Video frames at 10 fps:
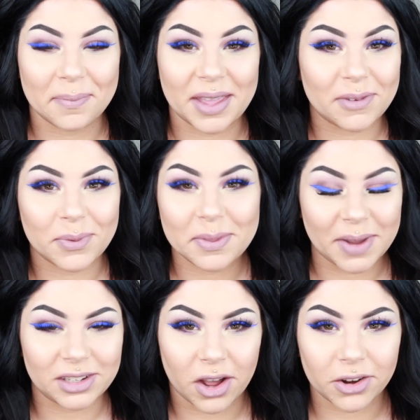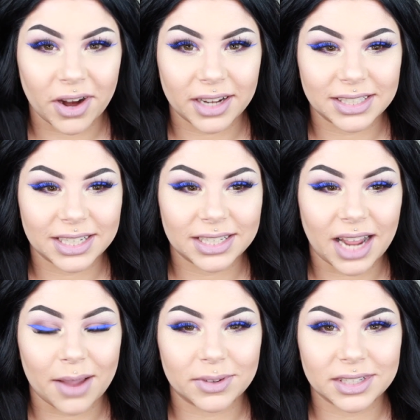Even with my daughter,
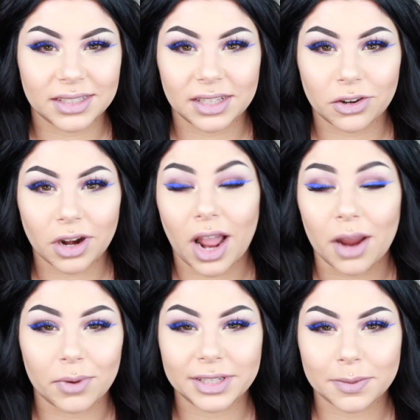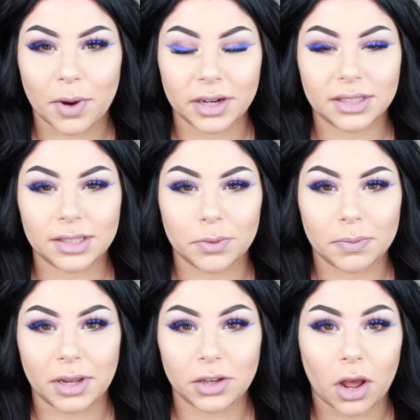I was considered a high-risk pregnancy
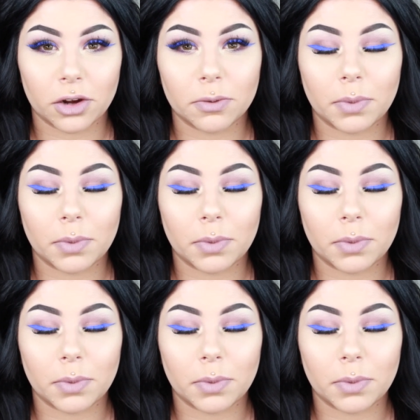with my daughter,